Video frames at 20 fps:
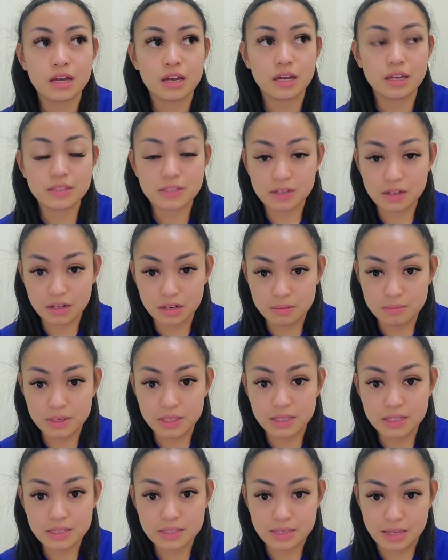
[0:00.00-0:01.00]
it's gonna be
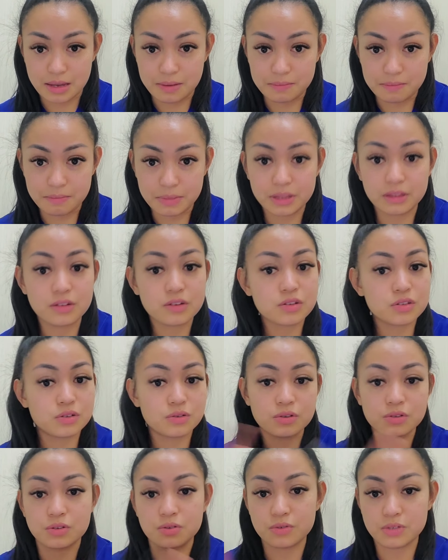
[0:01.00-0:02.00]
the same, but there's
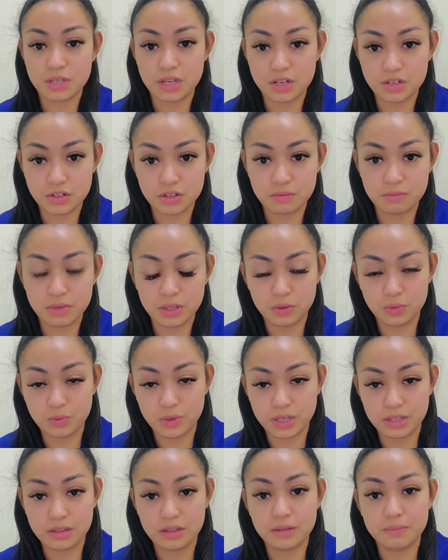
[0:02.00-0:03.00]
no association
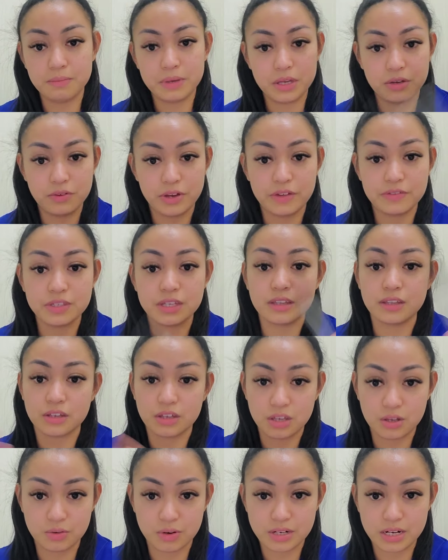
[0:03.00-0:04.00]
between the P waves and the
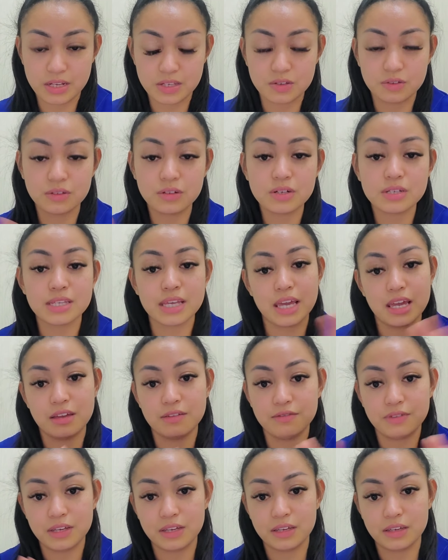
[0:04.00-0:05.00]
QRS, so there's
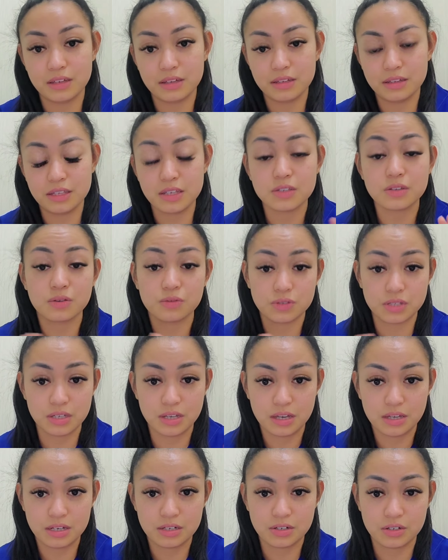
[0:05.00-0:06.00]
AV
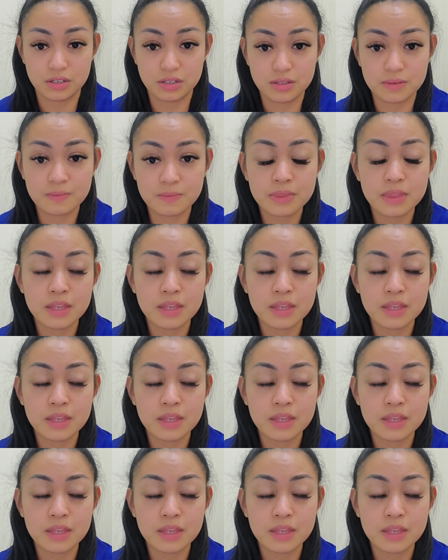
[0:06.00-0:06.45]
dissociation.